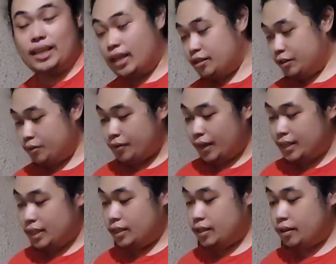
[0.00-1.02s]
electric fan
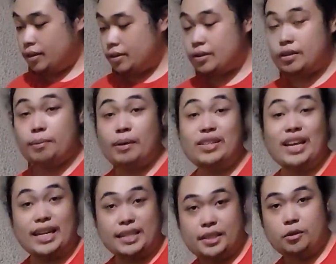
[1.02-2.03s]
here. This is about
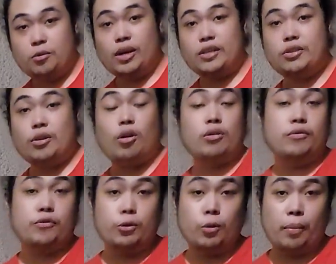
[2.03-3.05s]
80 watts on
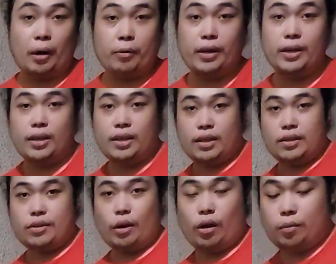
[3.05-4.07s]
full power.
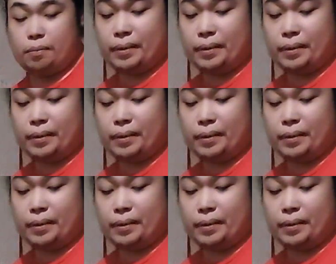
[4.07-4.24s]
So I'll